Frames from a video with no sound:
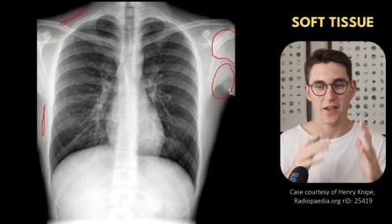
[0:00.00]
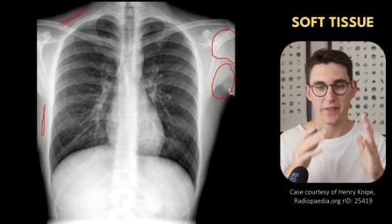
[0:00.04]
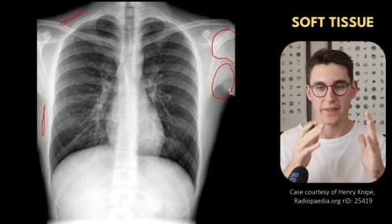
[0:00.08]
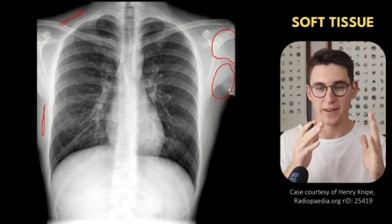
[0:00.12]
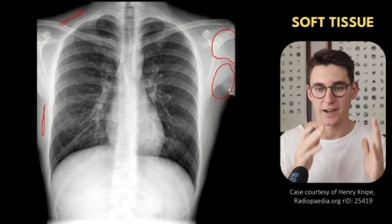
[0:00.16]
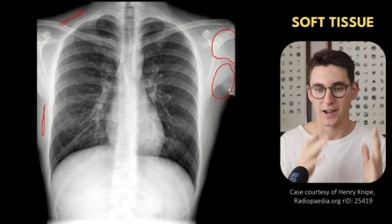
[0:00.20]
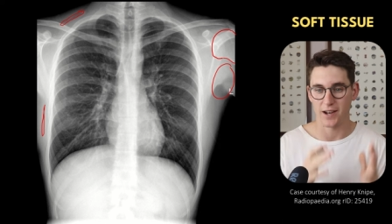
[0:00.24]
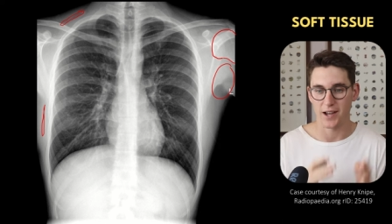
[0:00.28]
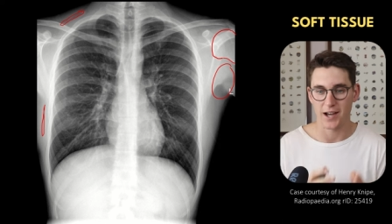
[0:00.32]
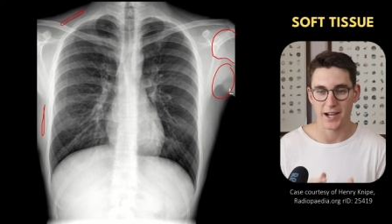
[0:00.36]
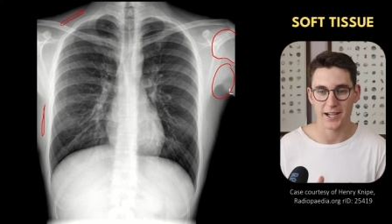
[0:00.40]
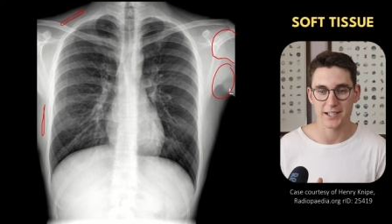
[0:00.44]

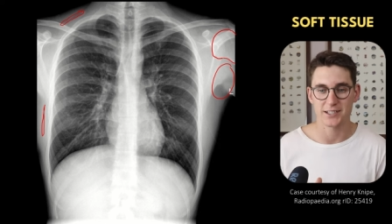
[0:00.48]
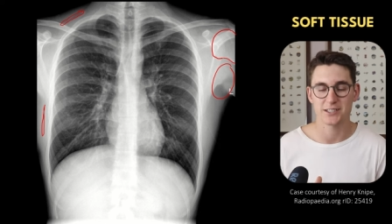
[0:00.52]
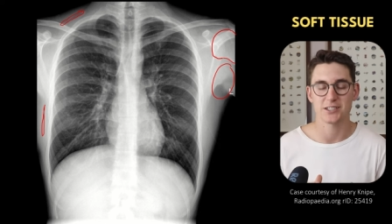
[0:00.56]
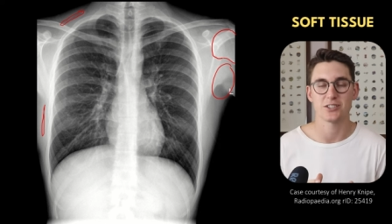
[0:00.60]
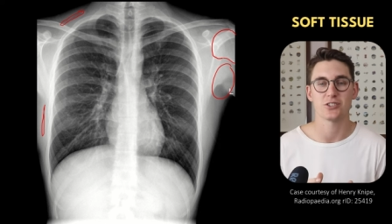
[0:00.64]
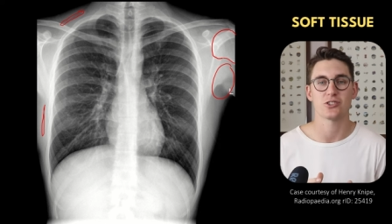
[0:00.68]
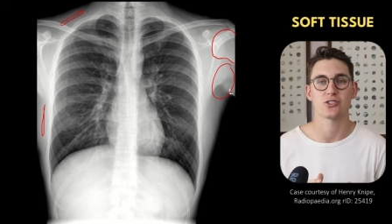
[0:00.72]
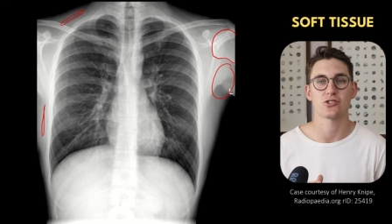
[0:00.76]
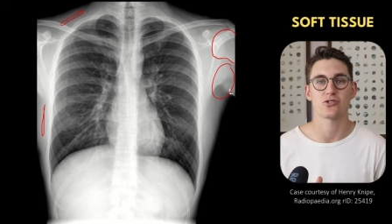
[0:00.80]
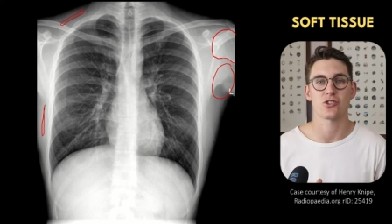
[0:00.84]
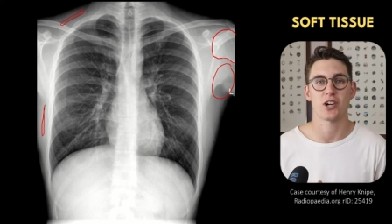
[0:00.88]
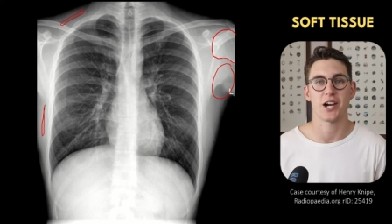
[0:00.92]
the lines
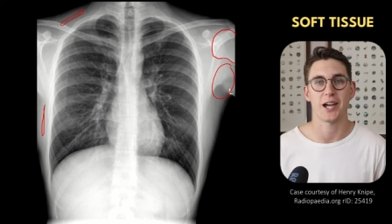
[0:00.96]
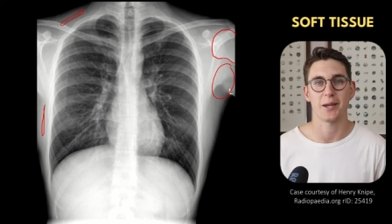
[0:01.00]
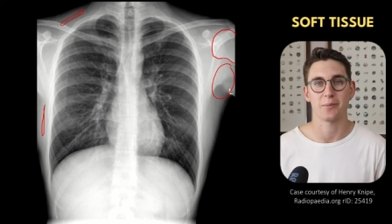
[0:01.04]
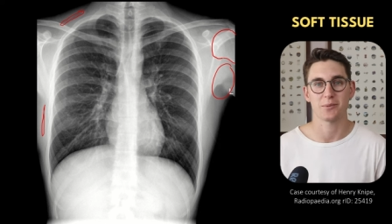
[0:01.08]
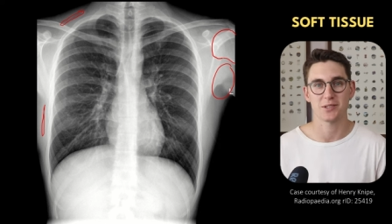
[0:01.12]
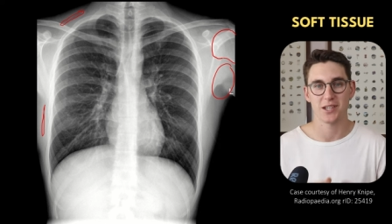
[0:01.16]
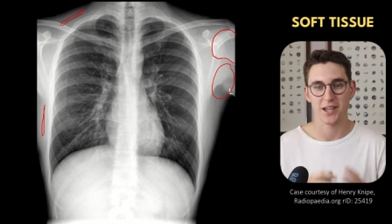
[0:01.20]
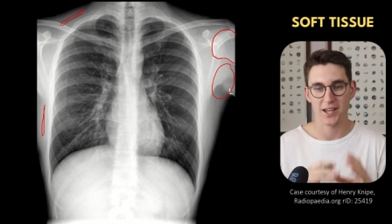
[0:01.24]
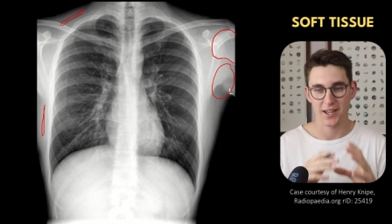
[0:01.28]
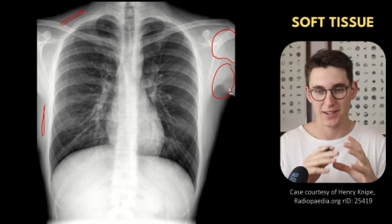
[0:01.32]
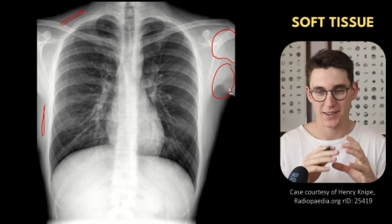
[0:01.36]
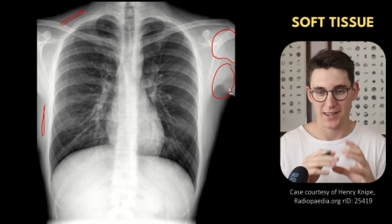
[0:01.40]
and
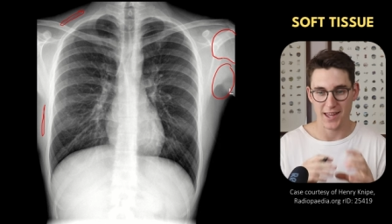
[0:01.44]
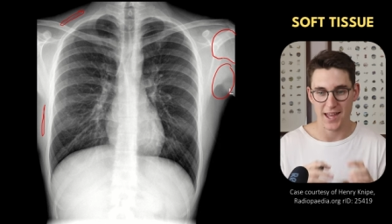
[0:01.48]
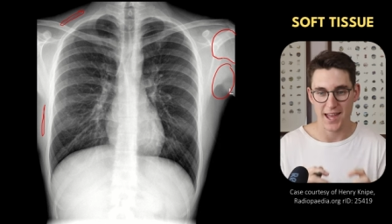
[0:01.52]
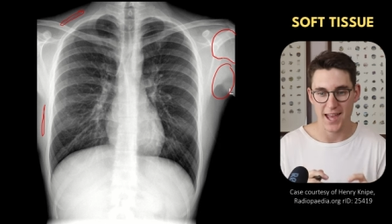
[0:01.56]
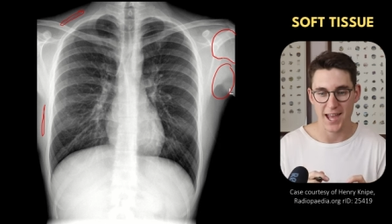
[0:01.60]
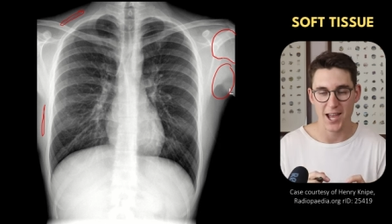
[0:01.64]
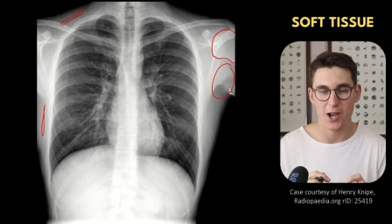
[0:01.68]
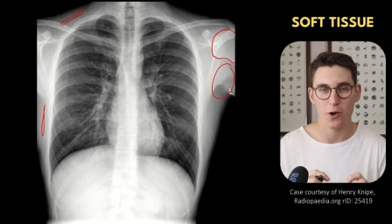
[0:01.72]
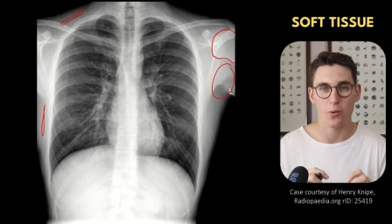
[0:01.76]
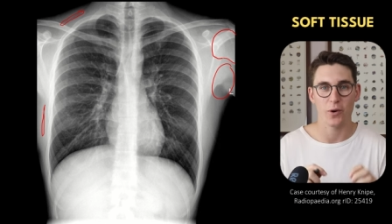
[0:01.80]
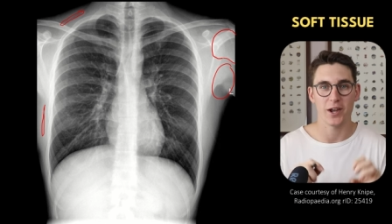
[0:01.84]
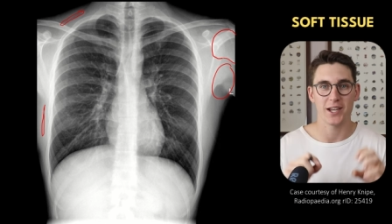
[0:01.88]
stripes, the
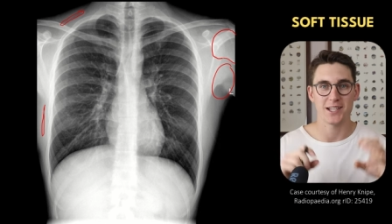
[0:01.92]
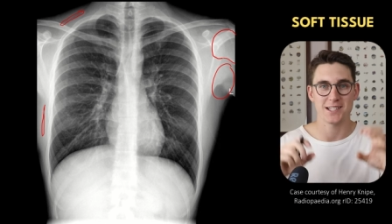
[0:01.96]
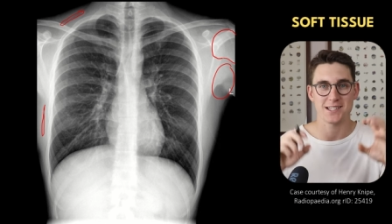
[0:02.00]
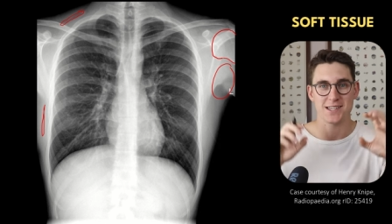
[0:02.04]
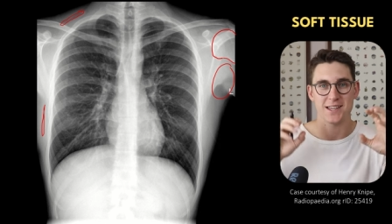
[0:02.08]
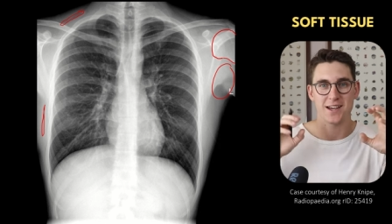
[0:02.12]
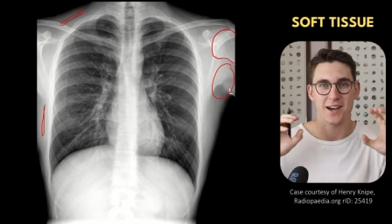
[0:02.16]
airways,